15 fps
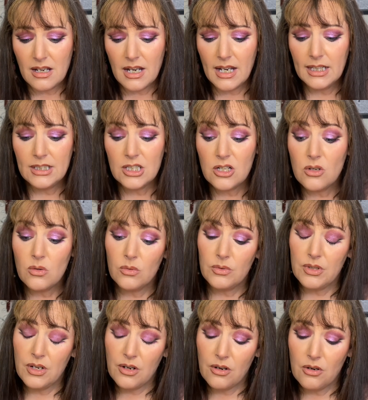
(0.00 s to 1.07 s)
I don't
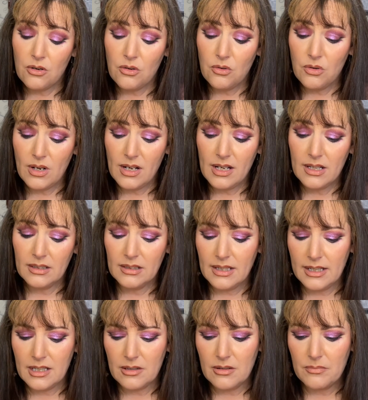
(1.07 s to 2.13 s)
know,
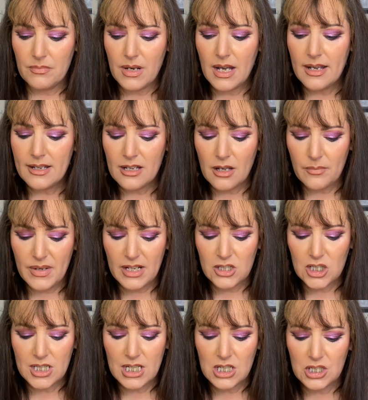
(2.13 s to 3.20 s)
like my
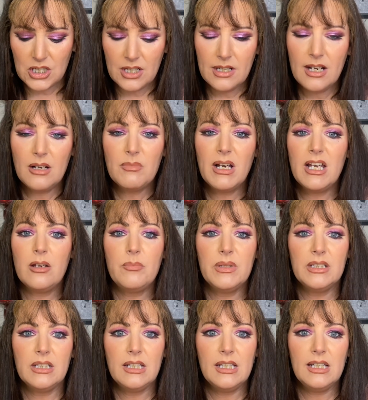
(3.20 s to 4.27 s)
imagination and my
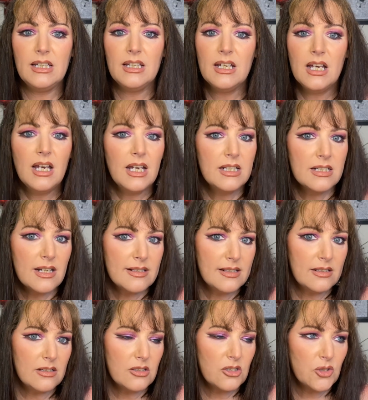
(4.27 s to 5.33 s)
ability
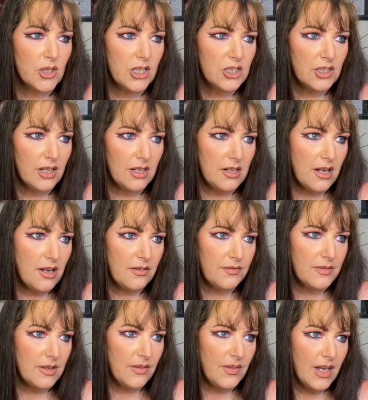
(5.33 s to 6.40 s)
doesn't stretch enough
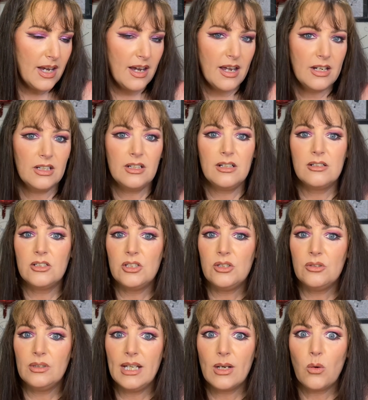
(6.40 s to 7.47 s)
that I could do
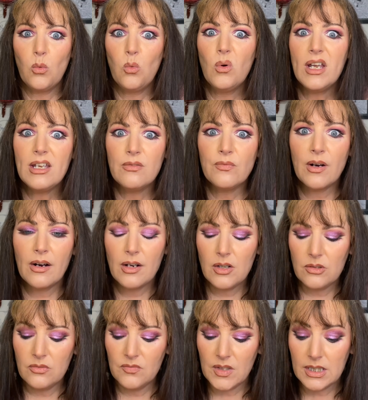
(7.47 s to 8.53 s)
like way far out
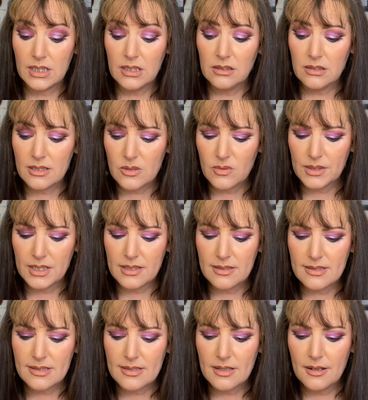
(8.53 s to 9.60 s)
and funky looks with
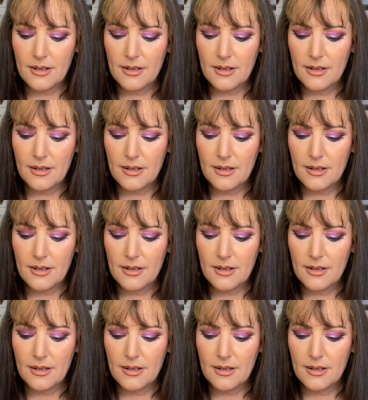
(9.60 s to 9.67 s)
this.